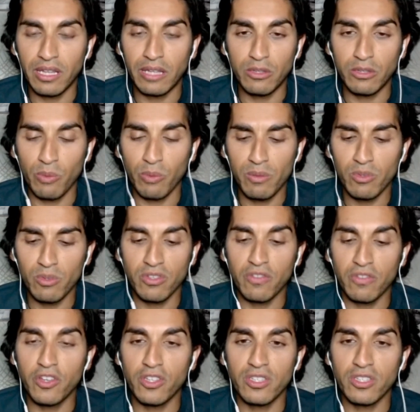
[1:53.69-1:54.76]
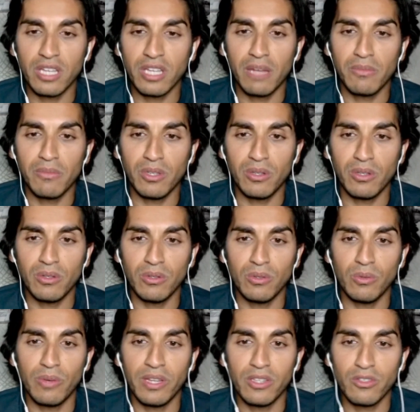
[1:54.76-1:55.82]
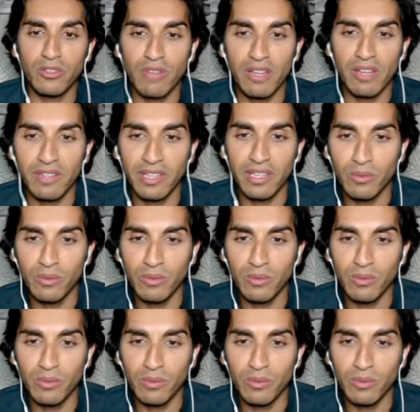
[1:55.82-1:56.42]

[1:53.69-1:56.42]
When was the first time you went traveling?